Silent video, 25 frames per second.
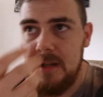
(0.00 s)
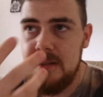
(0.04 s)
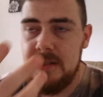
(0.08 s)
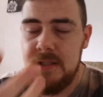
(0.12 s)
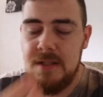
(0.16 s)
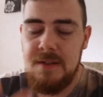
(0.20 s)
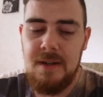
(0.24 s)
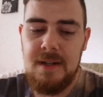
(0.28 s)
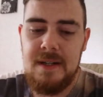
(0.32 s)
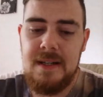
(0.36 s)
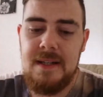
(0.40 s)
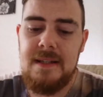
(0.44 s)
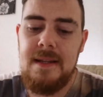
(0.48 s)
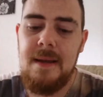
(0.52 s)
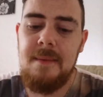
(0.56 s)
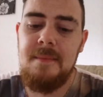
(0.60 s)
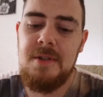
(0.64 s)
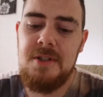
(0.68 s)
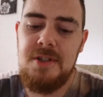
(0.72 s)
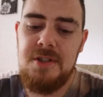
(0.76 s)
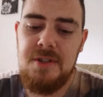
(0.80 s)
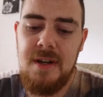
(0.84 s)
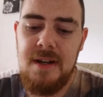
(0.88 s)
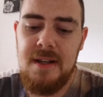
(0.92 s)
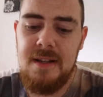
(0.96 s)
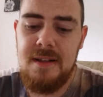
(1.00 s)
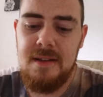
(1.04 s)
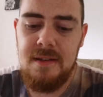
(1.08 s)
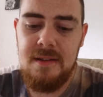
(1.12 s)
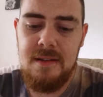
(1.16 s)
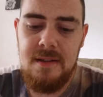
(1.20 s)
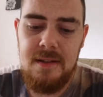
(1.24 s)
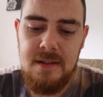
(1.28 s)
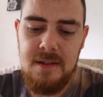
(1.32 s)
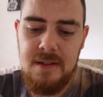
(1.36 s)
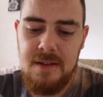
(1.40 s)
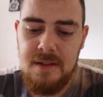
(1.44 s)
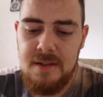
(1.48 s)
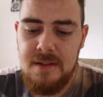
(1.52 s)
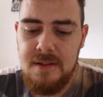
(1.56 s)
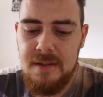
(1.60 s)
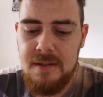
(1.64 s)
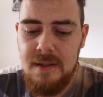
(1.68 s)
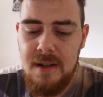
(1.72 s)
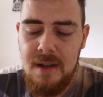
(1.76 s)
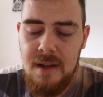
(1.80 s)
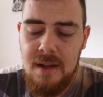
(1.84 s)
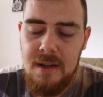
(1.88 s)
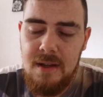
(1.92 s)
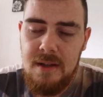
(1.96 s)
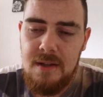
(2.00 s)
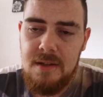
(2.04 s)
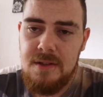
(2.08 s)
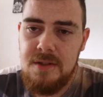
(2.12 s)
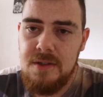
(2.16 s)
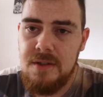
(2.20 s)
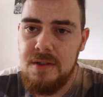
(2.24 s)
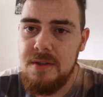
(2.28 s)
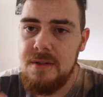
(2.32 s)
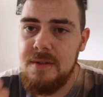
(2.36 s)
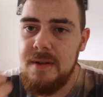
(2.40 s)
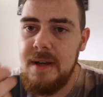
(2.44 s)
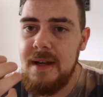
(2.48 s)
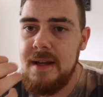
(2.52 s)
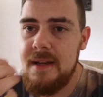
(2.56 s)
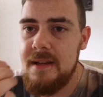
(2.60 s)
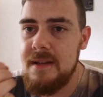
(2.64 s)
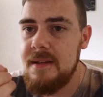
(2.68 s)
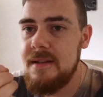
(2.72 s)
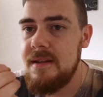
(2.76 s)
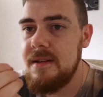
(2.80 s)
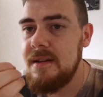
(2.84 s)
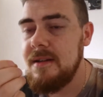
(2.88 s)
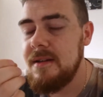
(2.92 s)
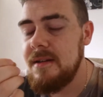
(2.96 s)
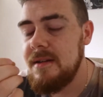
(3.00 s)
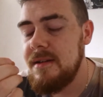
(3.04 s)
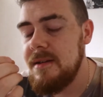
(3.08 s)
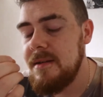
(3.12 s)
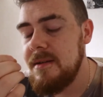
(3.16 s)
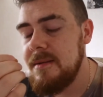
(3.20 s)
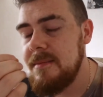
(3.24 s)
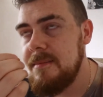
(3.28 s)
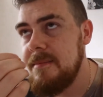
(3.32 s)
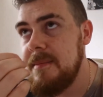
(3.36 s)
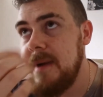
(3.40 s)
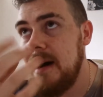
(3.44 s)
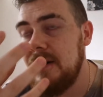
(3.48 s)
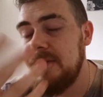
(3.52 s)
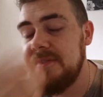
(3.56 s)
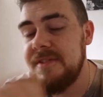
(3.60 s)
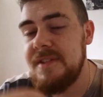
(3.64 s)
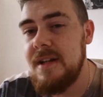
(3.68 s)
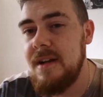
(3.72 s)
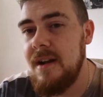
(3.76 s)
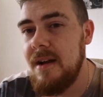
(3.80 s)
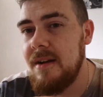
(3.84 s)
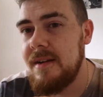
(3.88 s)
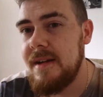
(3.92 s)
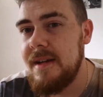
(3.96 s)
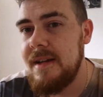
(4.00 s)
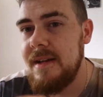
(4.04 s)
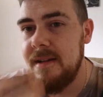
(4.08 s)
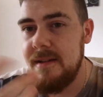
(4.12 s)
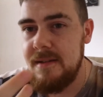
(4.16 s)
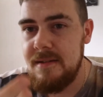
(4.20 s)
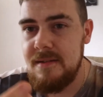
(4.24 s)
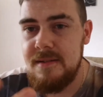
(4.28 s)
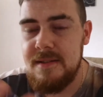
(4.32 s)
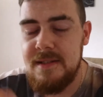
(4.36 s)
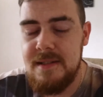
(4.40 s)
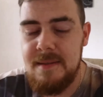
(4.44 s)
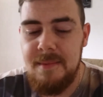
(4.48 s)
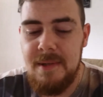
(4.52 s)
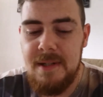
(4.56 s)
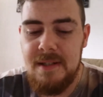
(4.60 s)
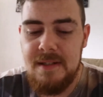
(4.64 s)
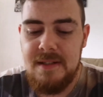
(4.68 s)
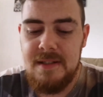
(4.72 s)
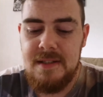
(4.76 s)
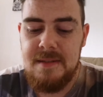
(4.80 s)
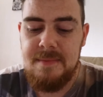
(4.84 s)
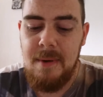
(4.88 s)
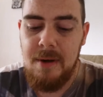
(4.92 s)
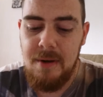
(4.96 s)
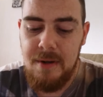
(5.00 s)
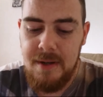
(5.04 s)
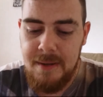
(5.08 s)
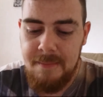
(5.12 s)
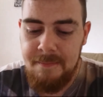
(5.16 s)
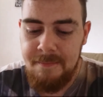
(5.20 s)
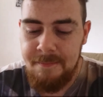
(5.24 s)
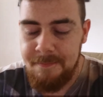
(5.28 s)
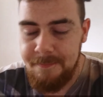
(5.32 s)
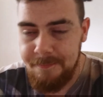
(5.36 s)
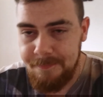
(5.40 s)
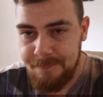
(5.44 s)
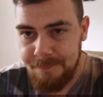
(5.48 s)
So I can demonstrate that you can do a mouth to lung hit, similar to smoking.